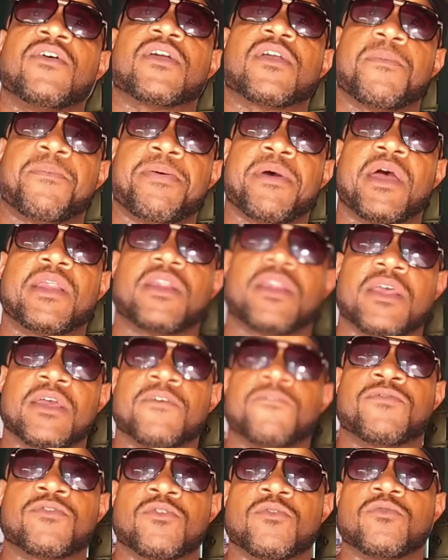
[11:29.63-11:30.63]

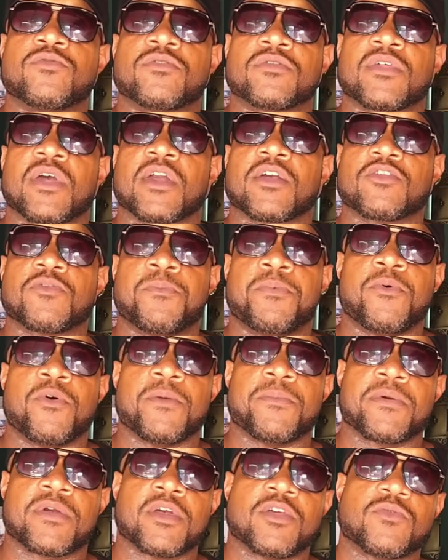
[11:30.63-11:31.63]
competitive too, just like a sport,
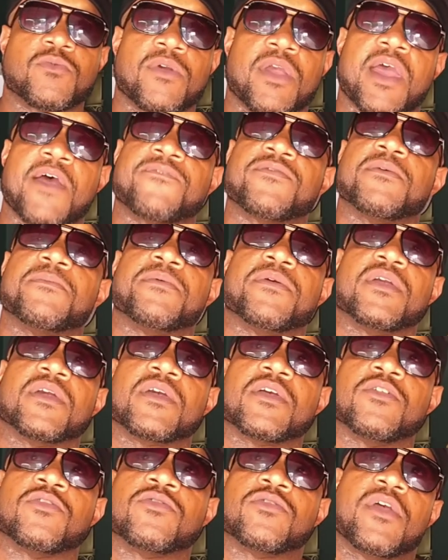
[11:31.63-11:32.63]
because we have to be,
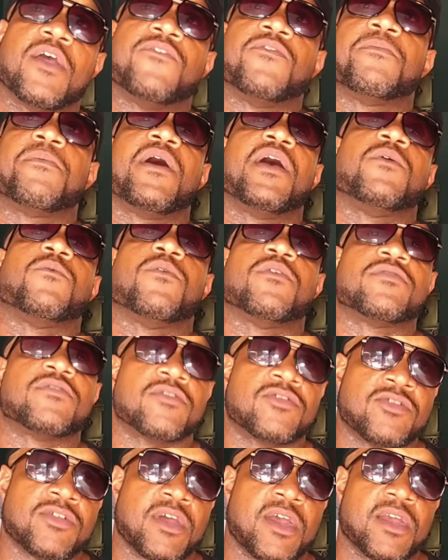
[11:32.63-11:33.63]
because everybody wants a
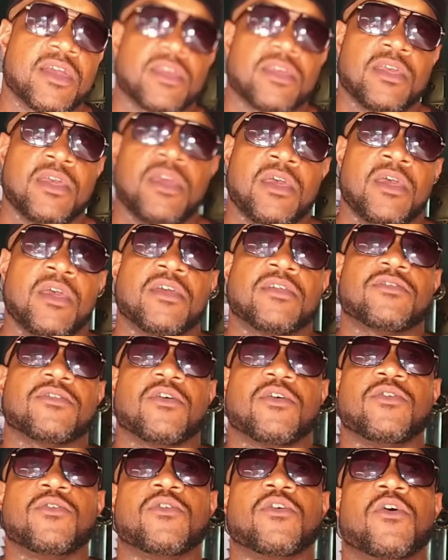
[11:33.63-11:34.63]
check. So
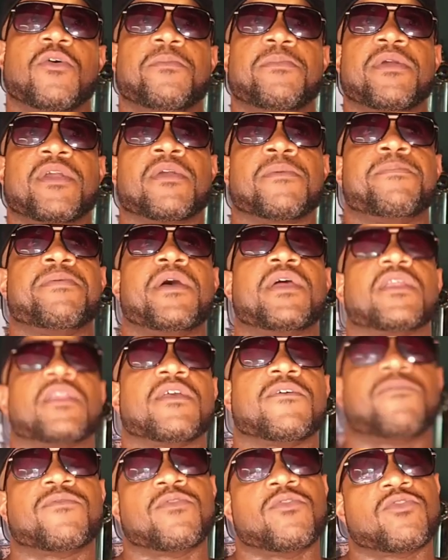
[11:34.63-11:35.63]
you're going to be
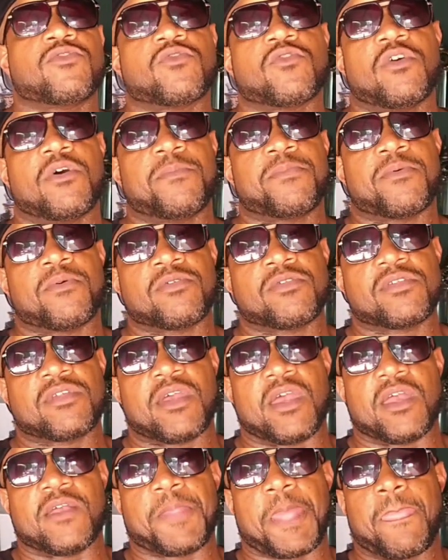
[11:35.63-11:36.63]
competitive when you show up on
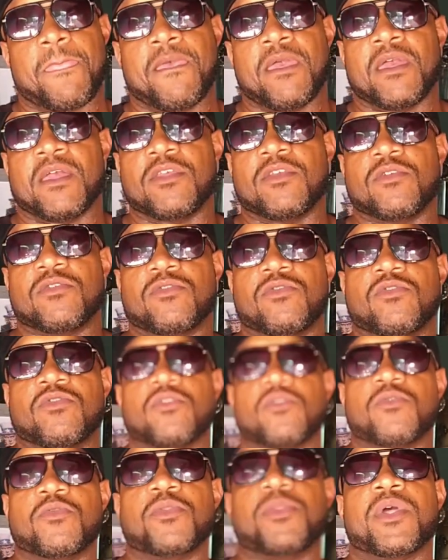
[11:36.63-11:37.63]
set, and
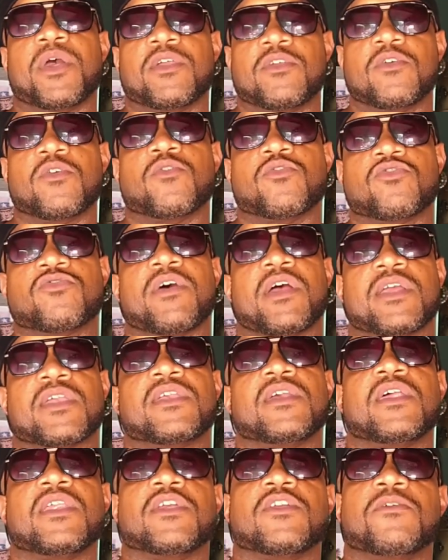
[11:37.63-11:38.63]
you're going to try to
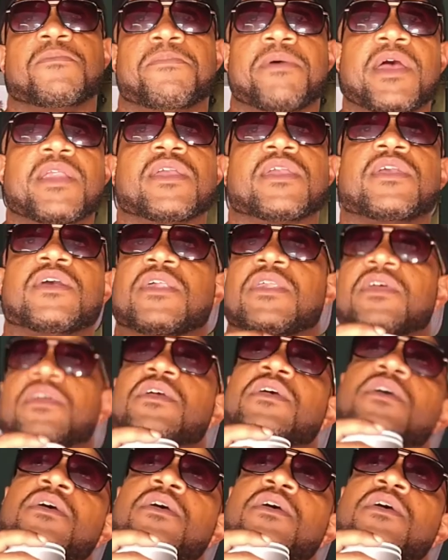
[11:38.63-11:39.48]
kill it. You better kill it.